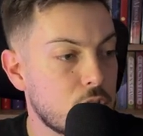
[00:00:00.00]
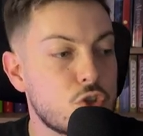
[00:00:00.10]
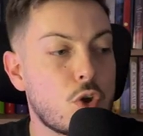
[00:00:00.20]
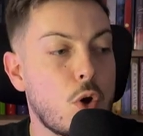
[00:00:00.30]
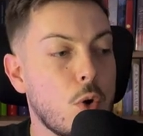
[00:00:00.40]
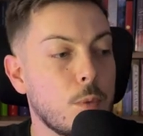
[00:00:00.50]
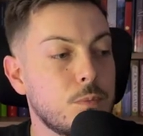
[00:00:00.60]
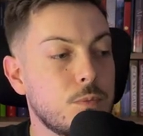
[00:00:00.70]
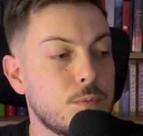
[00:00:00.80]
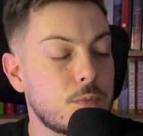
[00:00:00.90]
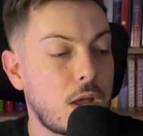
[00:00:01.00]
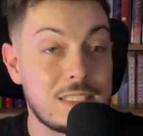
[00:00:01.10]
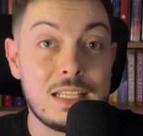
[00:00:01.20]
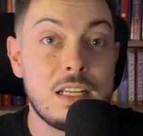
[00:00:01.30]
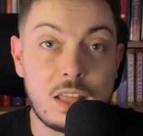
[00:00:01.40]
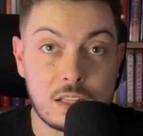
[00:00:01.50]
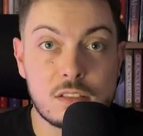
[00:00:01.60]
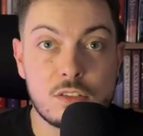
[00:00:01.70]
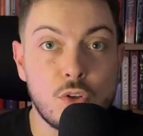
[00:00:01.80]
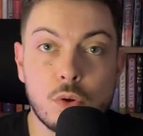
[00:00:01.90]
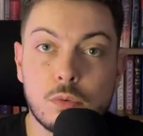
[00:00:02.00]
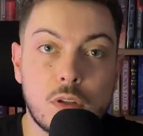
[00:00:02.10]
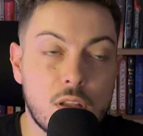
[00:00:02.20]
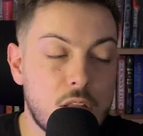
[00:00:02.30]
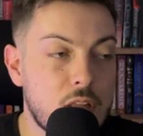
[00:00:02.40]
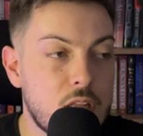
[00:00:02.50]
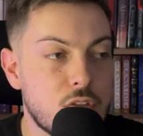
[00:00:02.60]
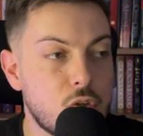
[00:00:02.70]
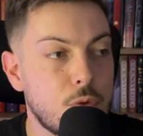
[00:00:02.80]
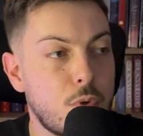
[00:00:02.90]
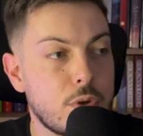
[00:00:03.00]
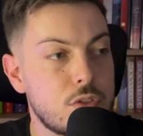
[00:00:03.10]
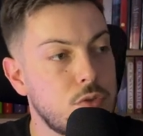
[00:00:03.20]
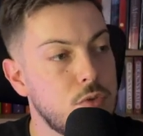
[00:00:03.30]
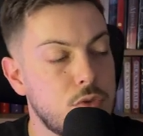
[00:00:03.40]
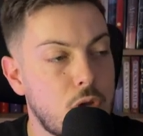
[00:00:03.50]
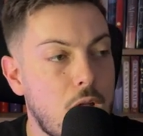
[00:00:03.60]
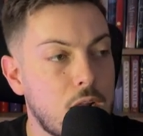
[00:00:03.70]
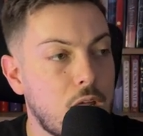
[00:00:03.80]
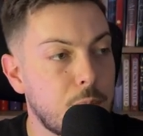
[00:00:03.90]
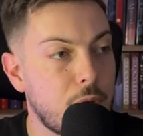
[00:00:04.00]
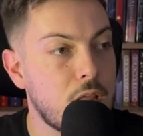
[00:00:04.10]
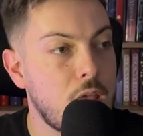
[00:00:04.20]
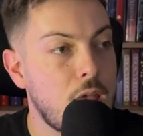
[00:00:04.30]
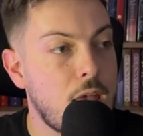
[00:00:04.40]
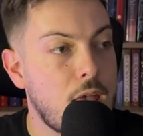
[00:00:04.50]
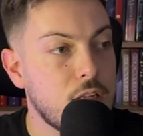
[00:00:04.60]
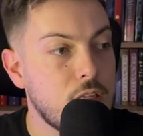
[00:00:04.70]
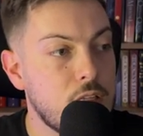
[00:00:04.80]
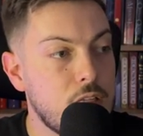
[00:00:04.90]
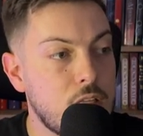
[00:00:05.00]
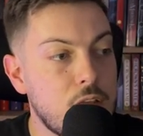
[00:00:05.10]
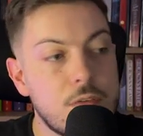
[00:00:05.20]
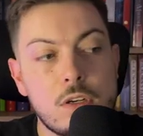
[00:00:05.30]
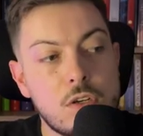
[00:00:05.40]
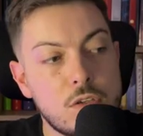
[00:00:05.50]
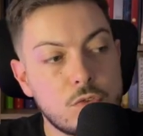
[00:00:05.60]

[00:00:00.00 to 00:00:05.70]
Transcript: So ideally that's, it's a good point to highlight. But even,